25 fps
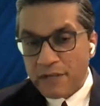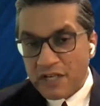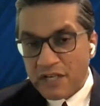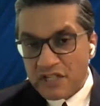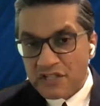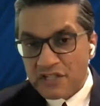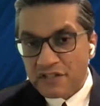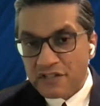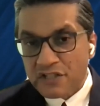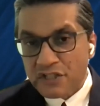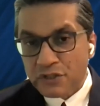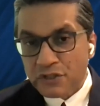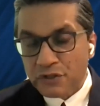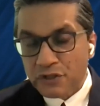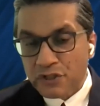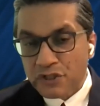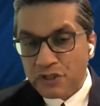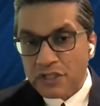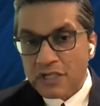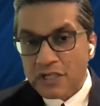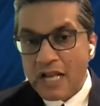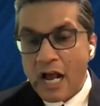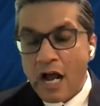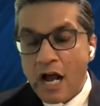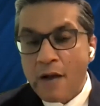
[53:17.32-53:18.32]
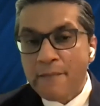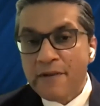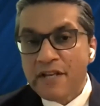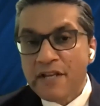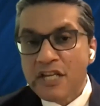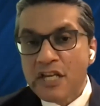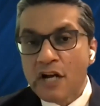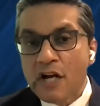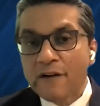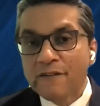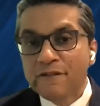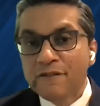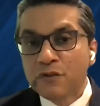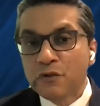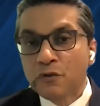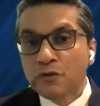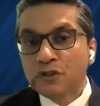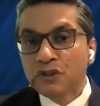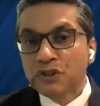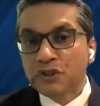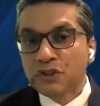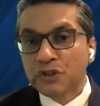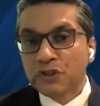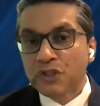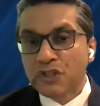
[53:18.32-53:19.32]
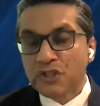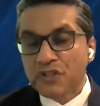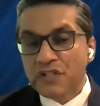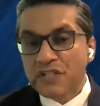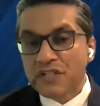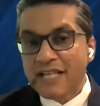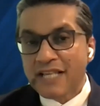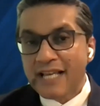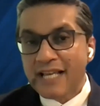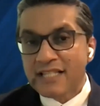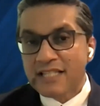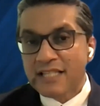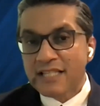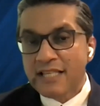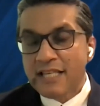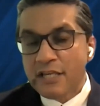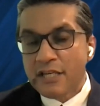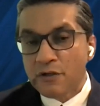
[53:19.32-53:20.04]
patient surgeon, how many of those surgeries has